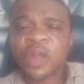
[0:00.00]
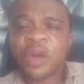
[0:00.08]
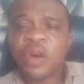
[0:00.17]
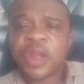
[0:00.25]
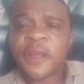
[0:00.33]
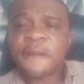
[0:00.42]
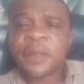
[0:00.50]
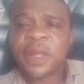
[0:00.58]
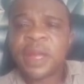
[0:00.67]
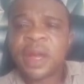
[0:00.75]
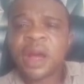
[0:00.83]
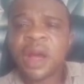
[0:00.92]
Okay,
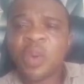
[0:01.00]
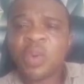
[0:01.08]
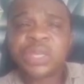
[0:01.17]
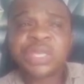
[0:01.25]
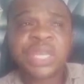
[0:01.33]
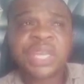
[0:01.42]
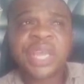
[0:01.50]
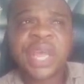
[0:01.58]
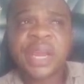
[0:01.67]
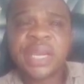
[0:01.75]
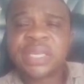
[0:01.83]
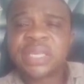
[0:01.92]
once
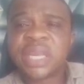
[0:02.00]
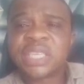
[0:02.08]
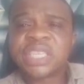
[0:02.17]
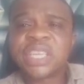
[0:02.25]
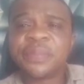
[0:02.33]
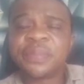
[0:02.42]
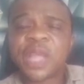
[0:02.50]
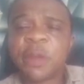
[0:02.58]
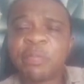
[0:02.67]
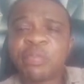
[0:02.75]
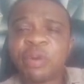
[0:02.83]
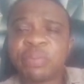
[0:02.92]
again, this is a Simtech
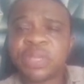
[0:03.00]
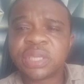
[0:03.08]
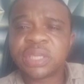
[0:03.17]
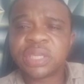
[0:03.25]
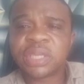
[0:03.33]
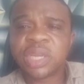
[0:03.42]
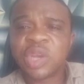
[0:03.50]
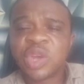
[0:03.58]
Properties.